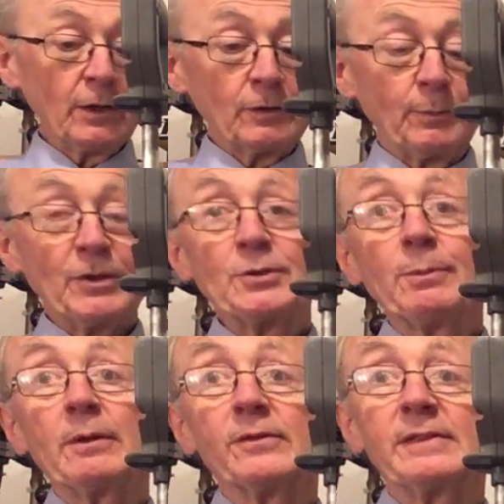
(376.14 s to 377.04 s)
The pressure
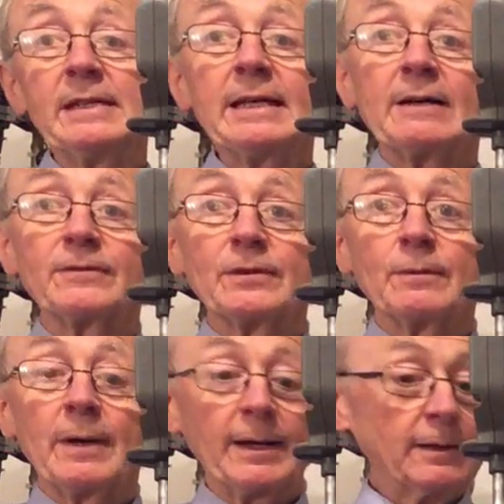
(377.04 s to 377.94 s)
bottles leak after a
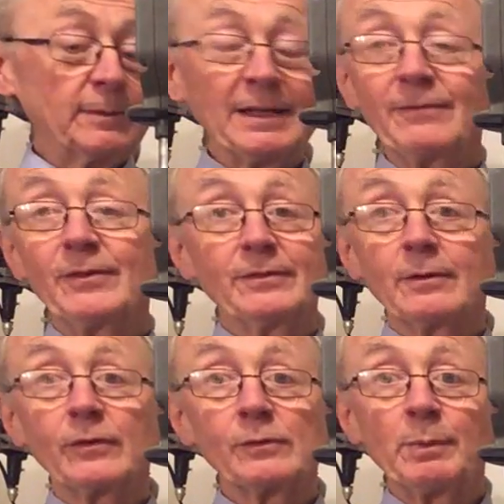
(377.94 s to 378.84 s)
while. I mean,
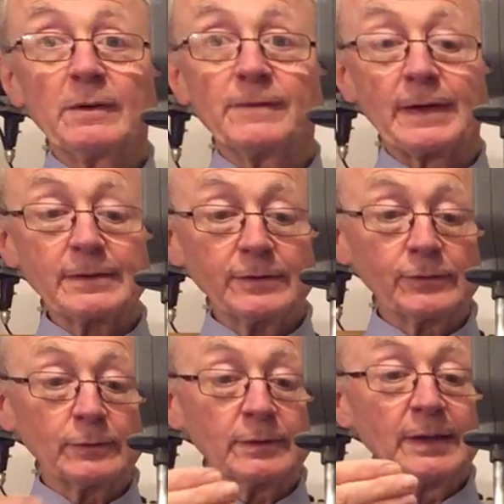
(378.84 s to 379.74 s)
nothing's perfect.
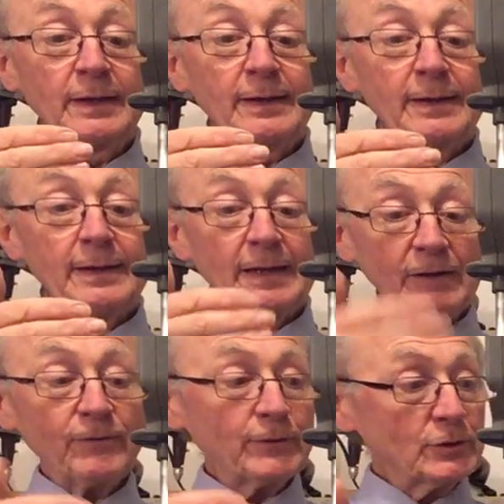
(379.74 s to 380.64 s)
So
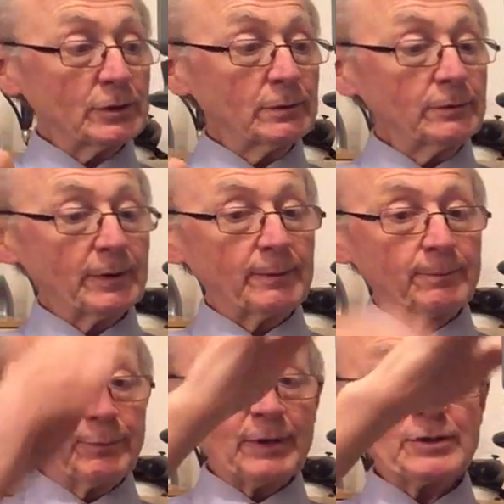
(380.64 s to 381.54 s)
if the children
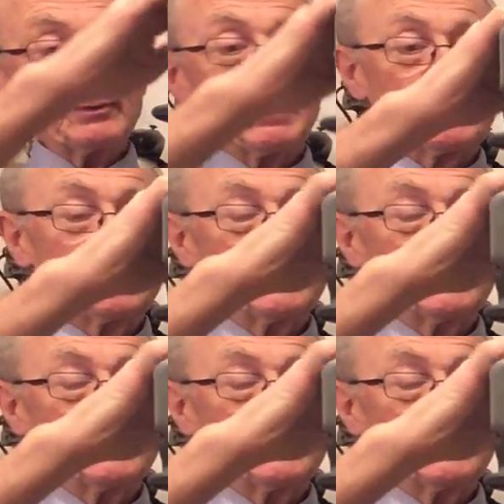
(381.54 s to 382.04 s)
pressurize